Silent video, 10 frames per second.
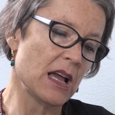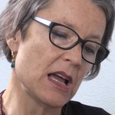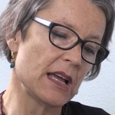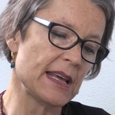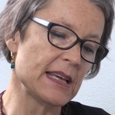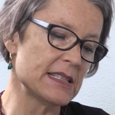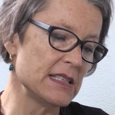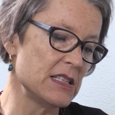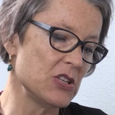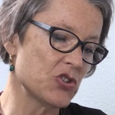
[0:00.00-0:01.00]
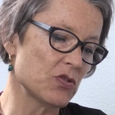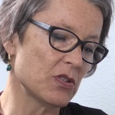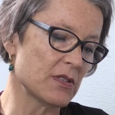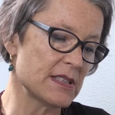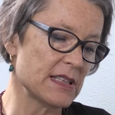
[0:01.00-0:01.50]
uh, the SDC should
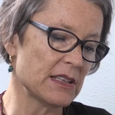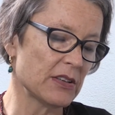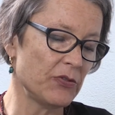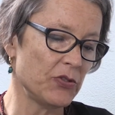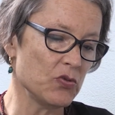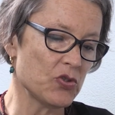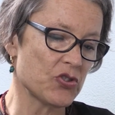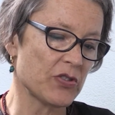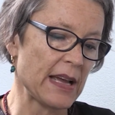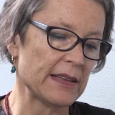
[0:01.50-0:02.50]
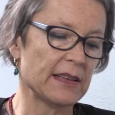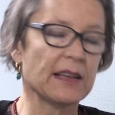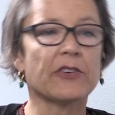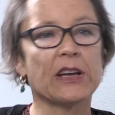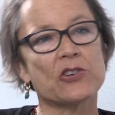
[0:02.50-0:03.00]
consider in future and the
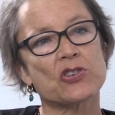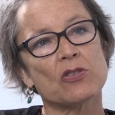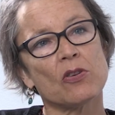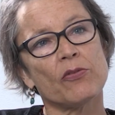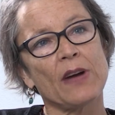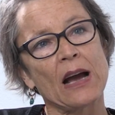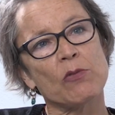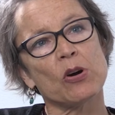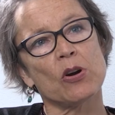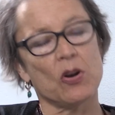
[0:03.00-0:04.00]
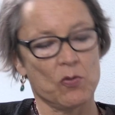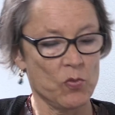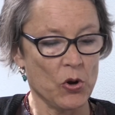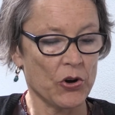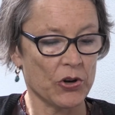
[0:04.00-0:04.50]
direction of our
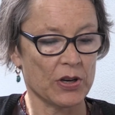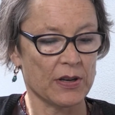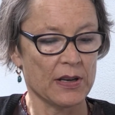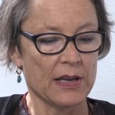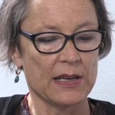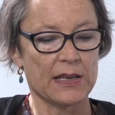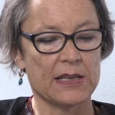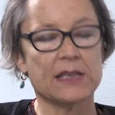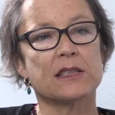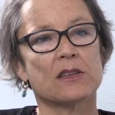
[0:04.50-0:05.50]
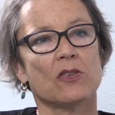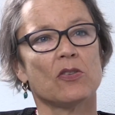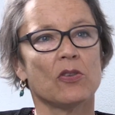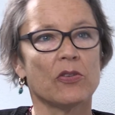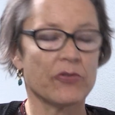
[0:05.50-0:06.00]
work is
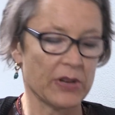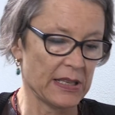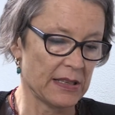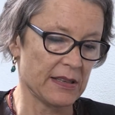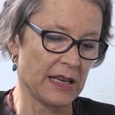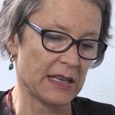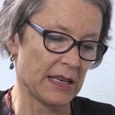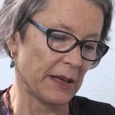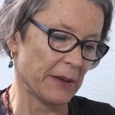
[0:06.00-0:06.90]
already taking.